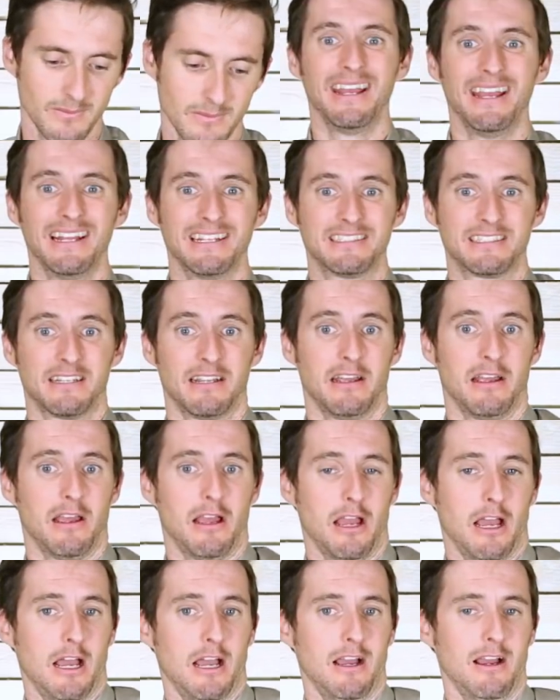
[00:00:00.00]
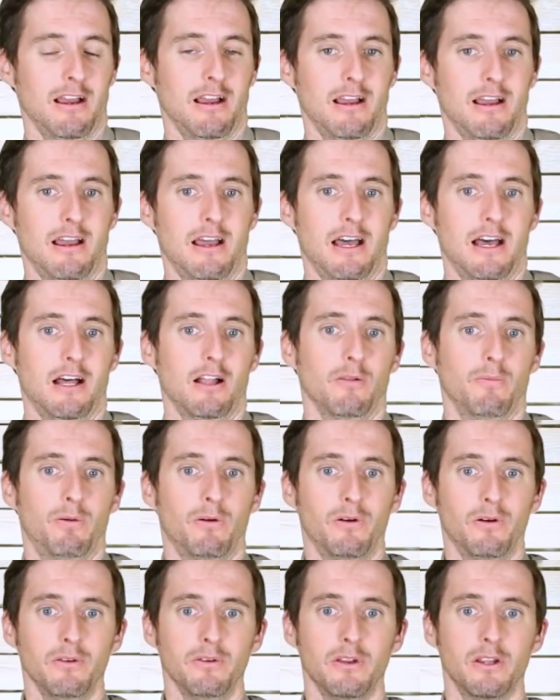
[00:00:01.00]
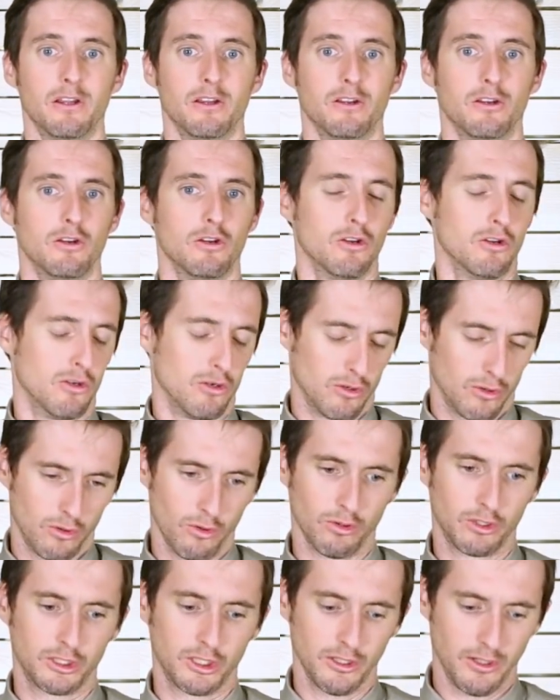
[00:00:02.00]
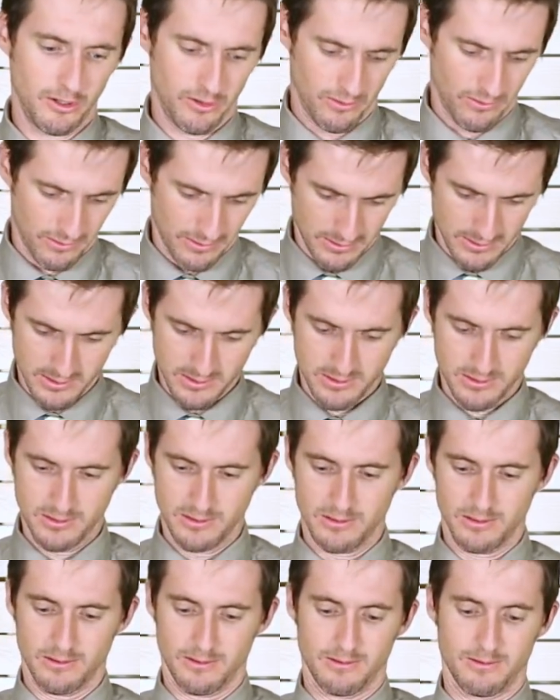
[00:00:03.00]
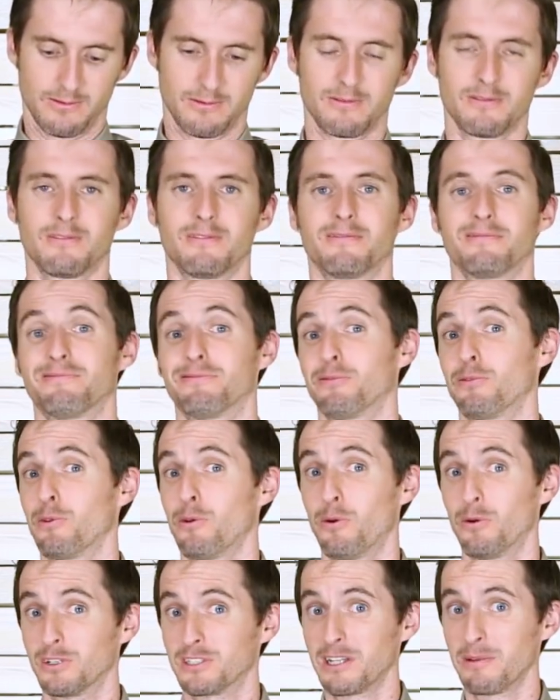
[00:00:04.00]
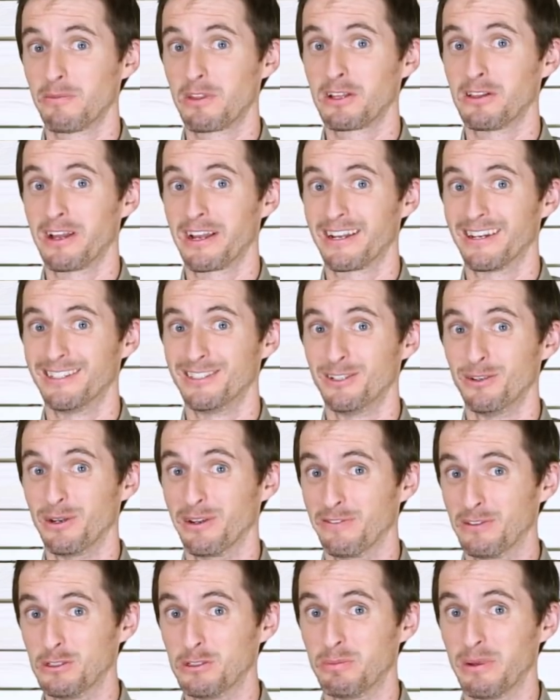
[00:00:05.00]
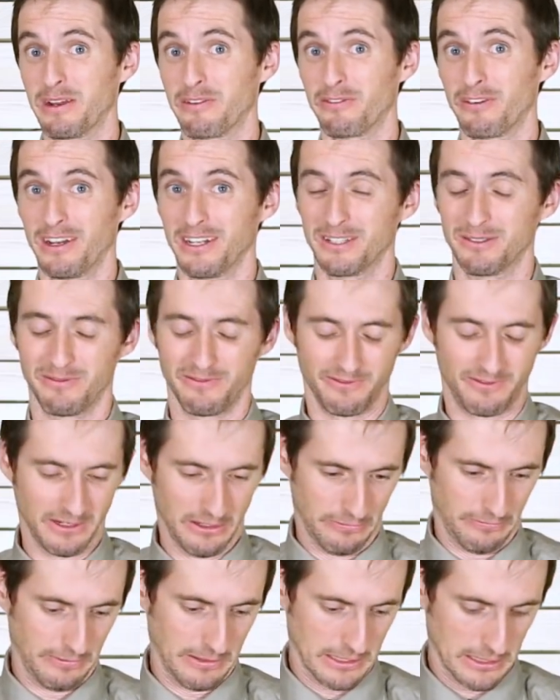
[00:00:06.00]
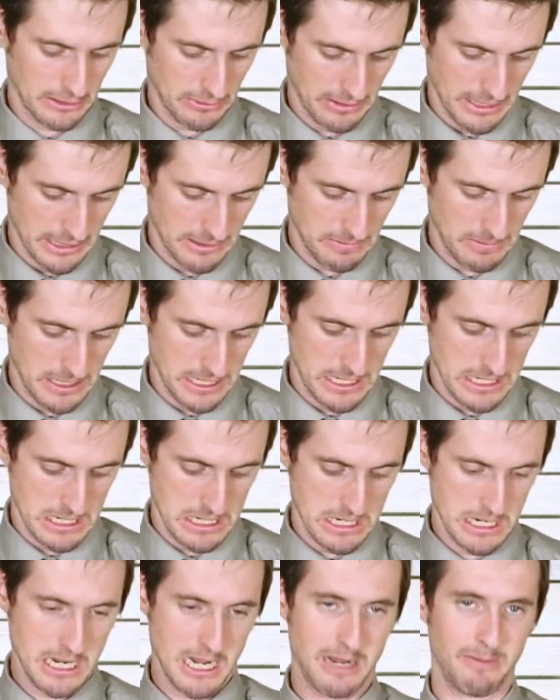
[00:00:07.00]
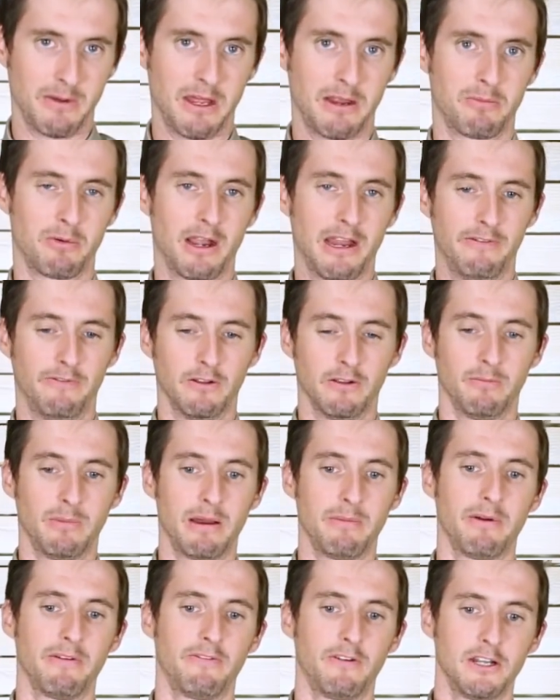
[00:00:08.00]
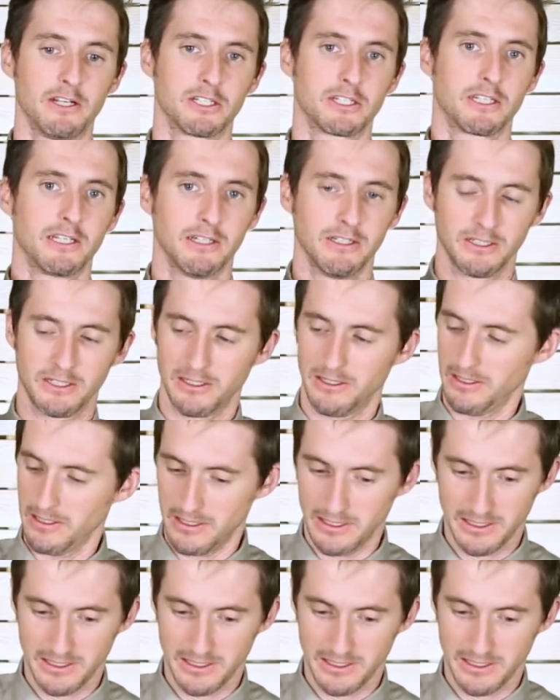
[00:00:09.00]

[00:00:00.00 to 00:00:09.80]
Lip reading: it's Alphone Guichenot, or something like unto it. If you speak French, feel free to correct me. I'm not prideful about my French skills.